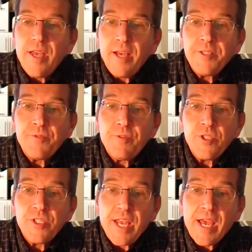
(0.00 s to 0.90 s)
S for
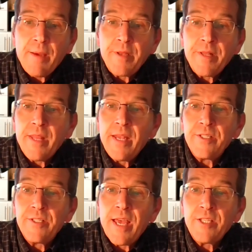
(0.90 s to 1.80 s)
Sam and then
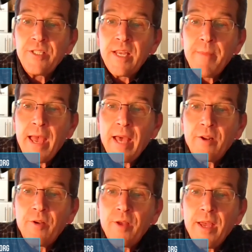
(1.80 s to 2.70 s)
his last name
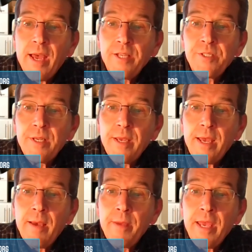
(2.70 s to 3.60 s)
Mattle,
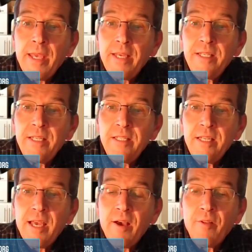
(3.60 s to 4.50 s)

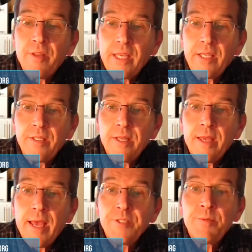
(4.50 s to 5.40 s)
SMATTLE,
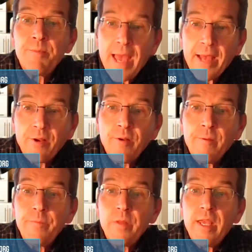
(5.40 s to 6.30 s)
S Mattle,
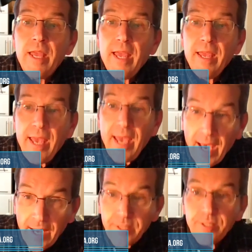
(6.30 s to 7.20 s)

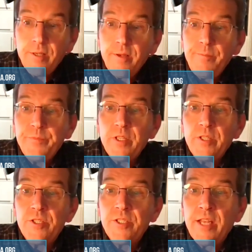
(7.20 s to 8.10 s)
at
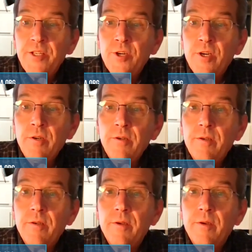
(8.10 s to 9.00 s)
center,
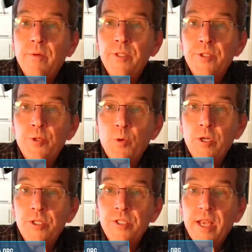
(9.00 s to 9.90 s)
which is the
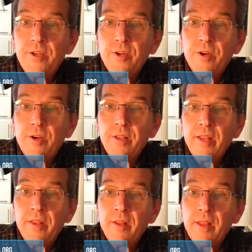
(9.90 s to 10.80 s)
word center, and
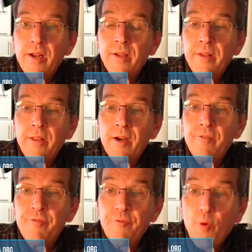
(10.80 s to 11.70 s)
then the
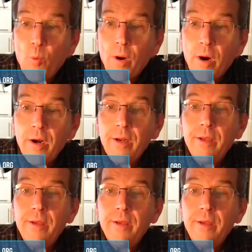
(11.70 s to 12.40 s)
letter 4.